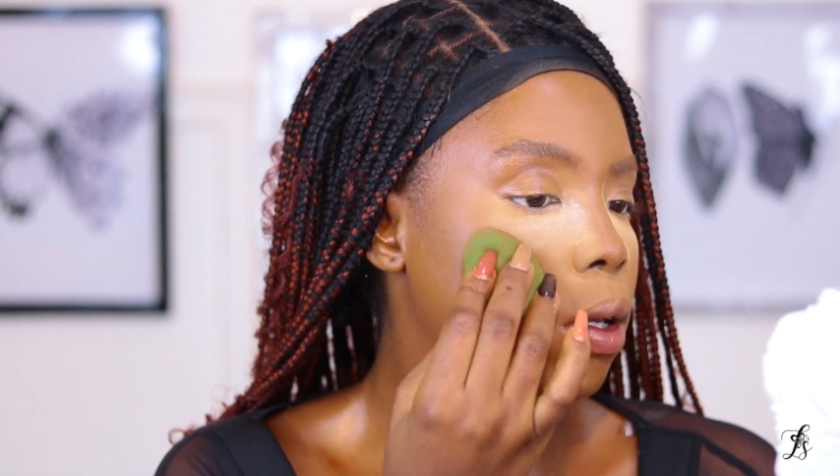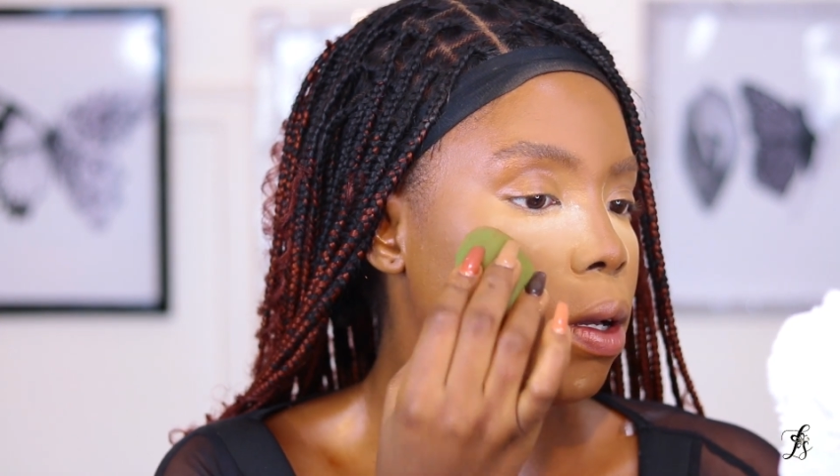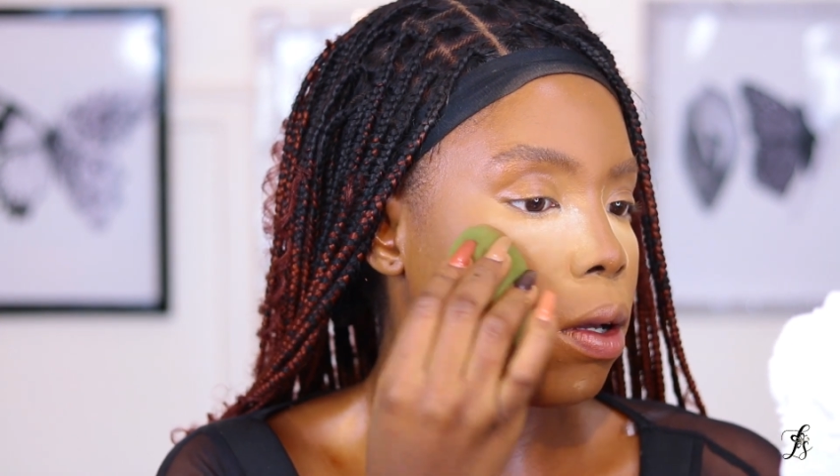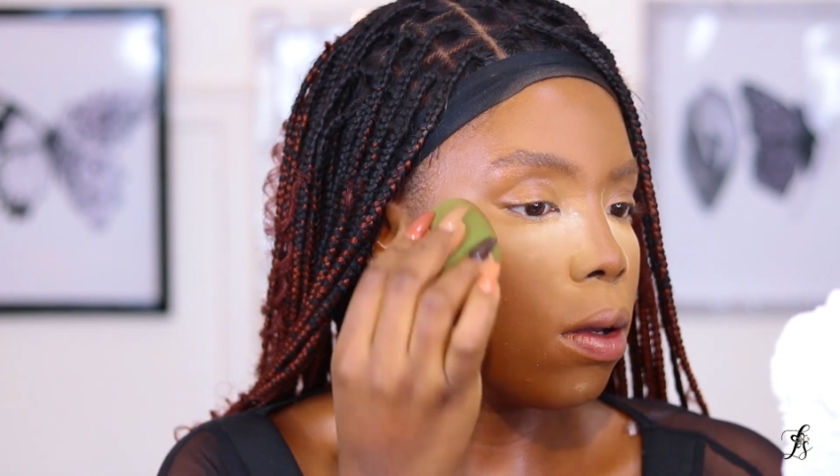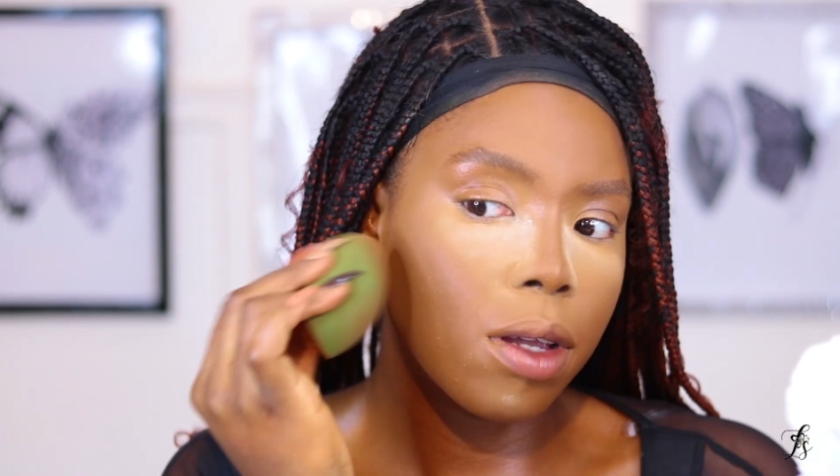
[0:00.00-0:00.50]

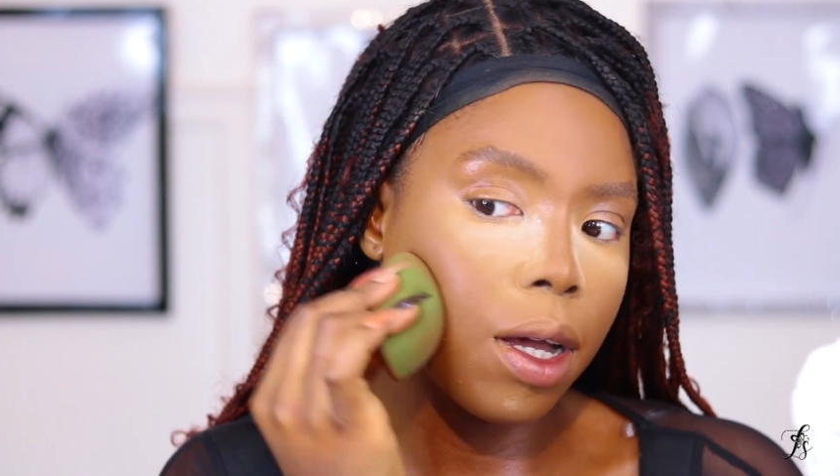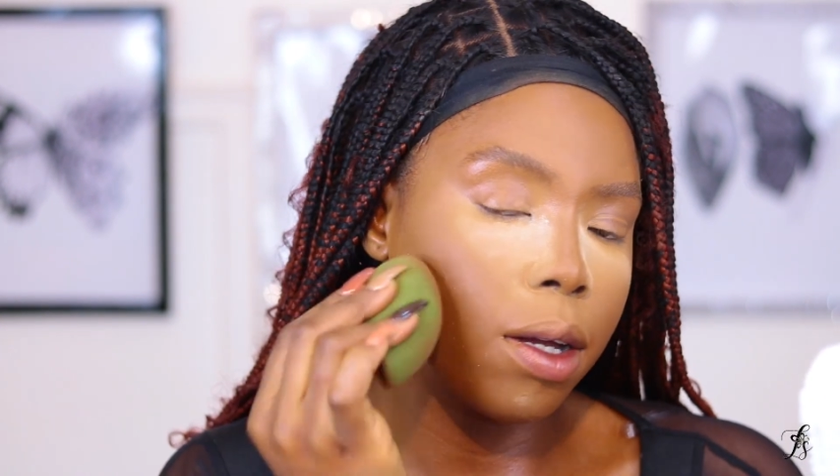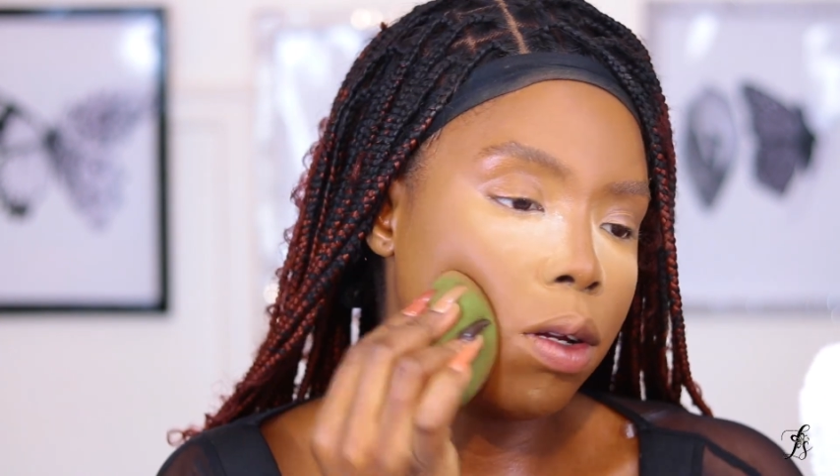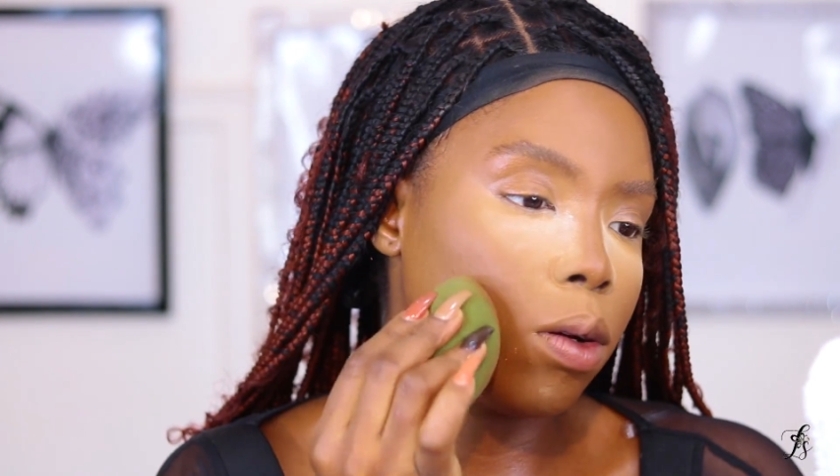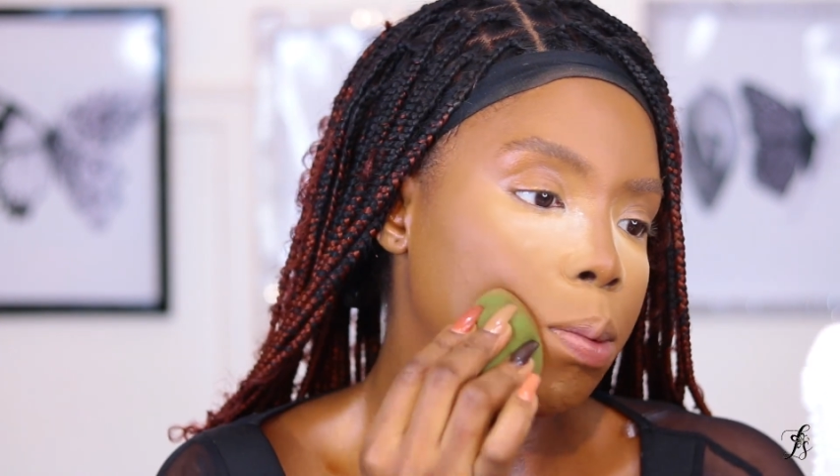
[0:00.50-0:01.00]
the
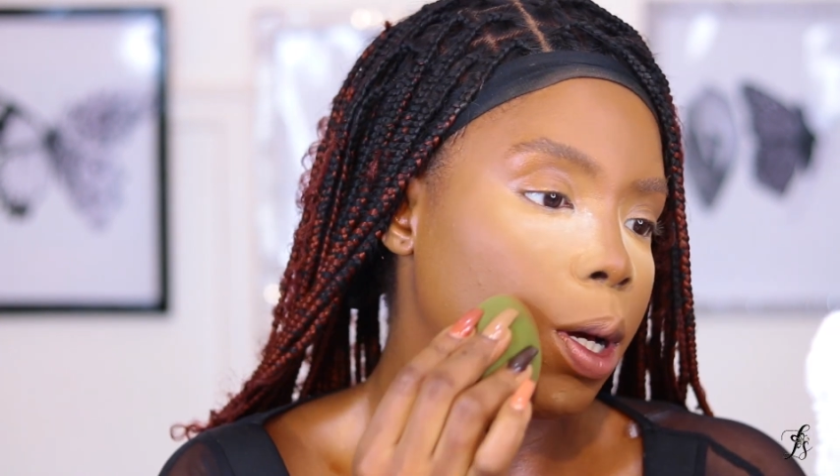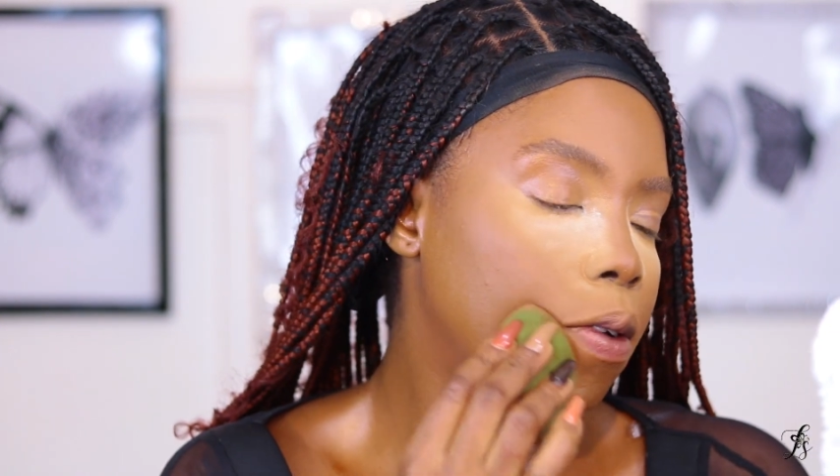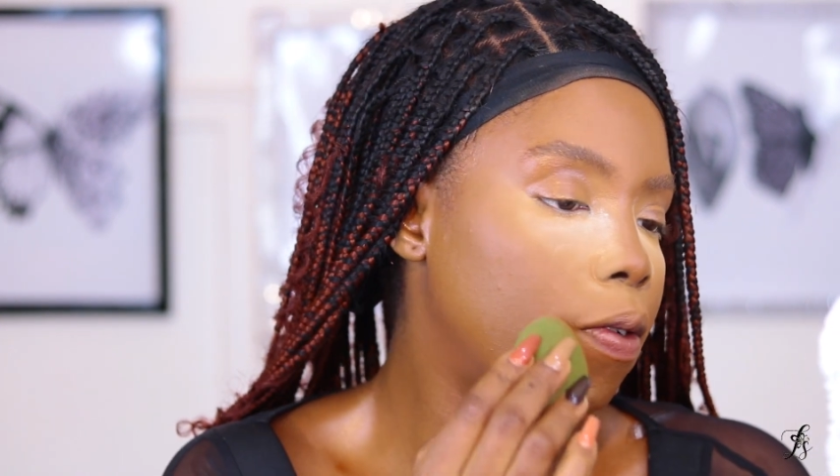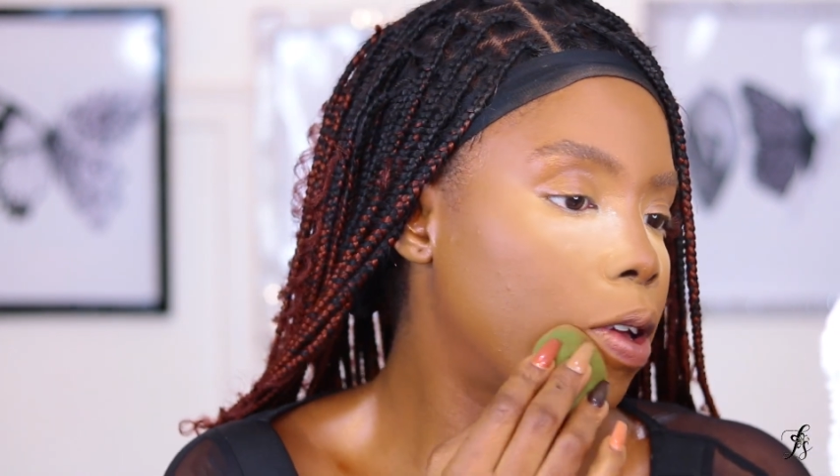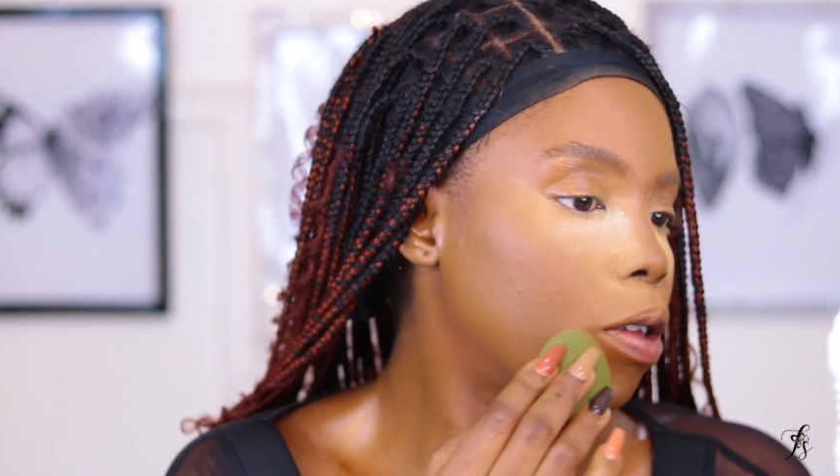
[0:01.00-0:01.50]
shine on
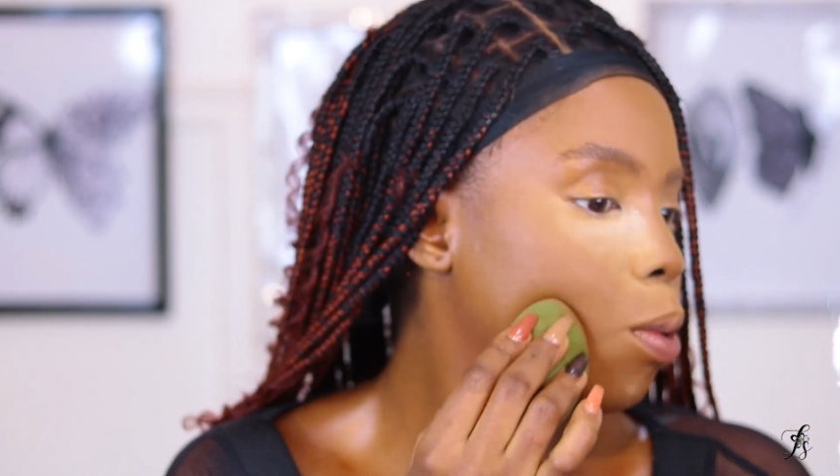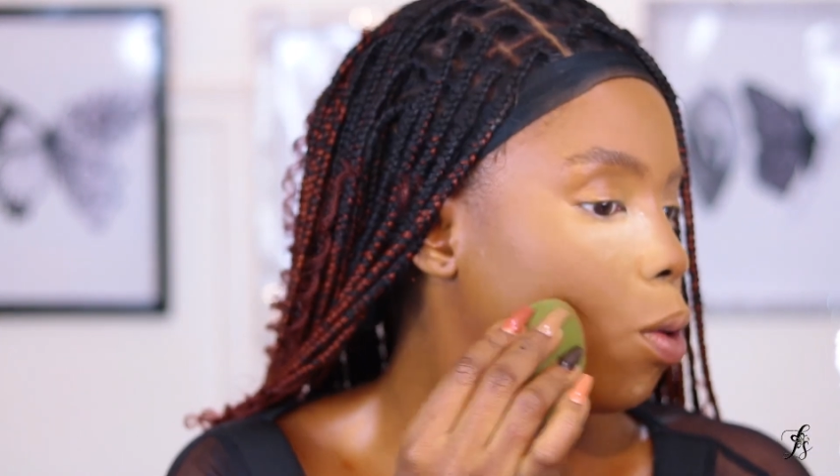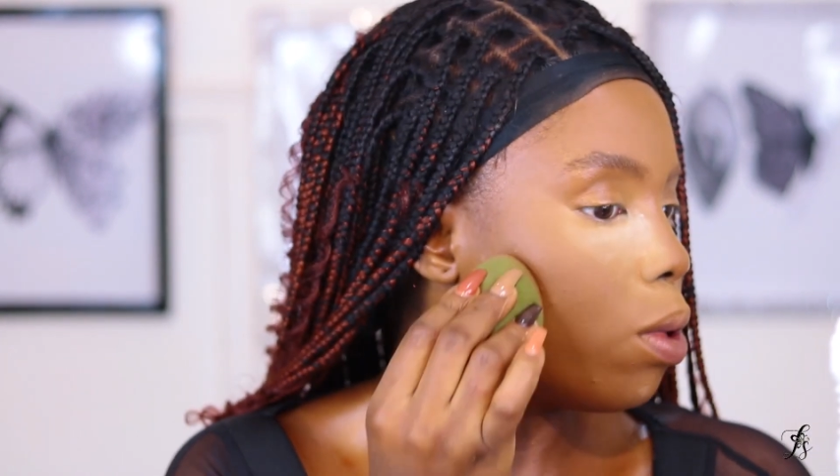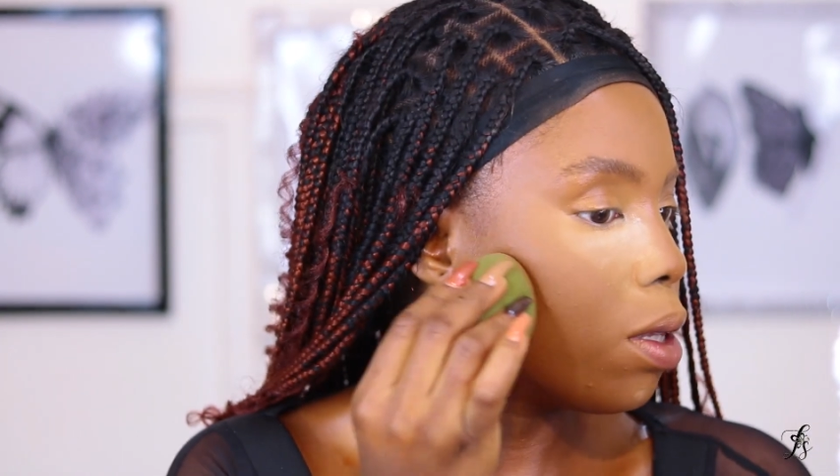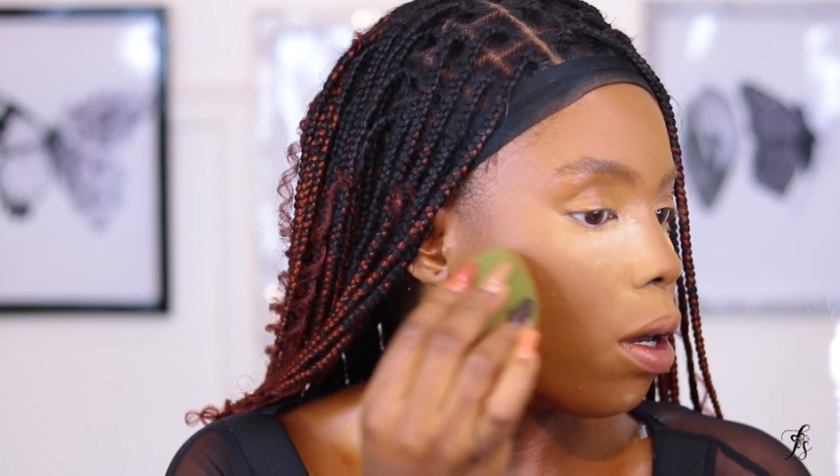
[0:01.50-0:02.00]
my face
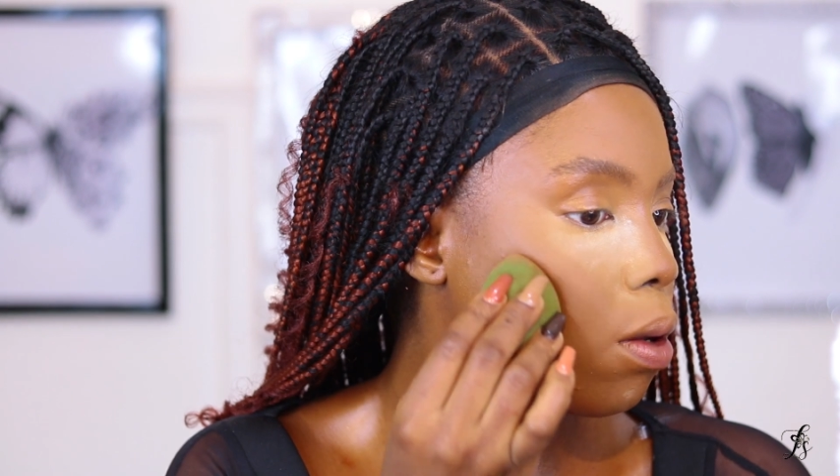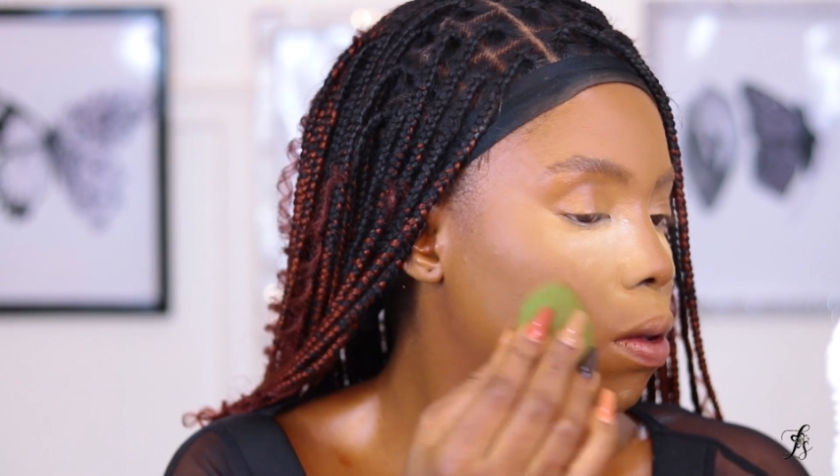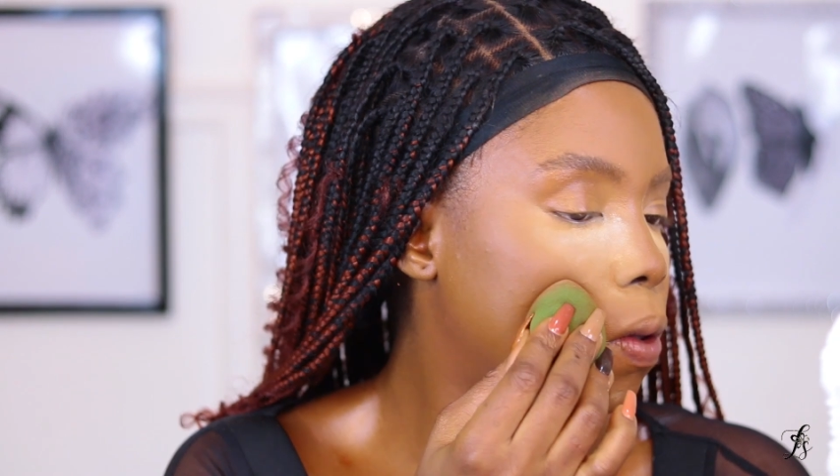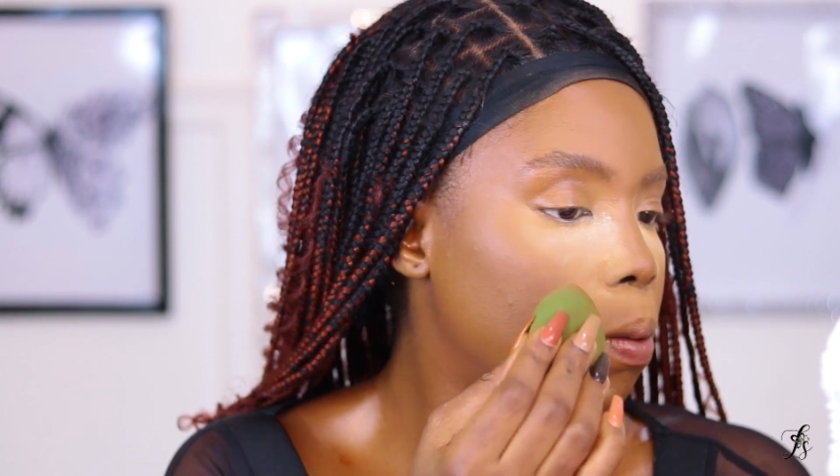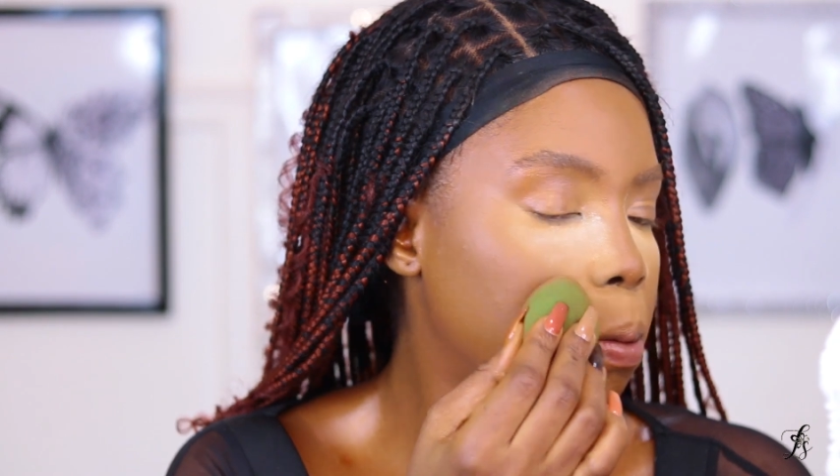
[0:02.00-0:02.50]
but
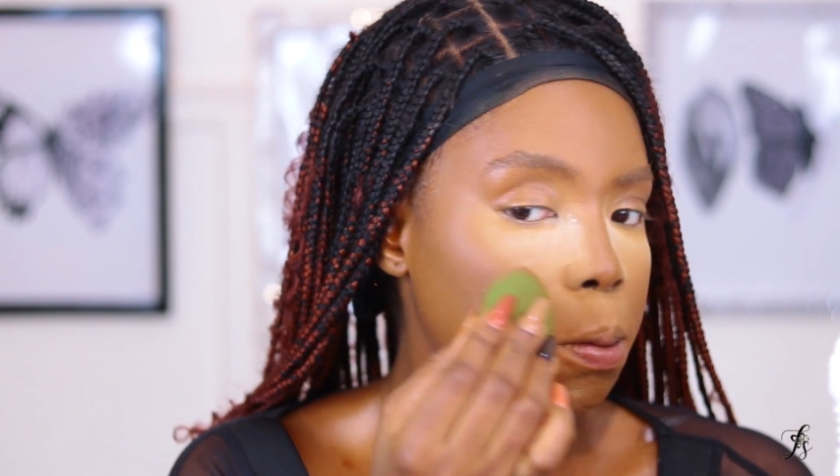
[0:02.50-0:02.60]
without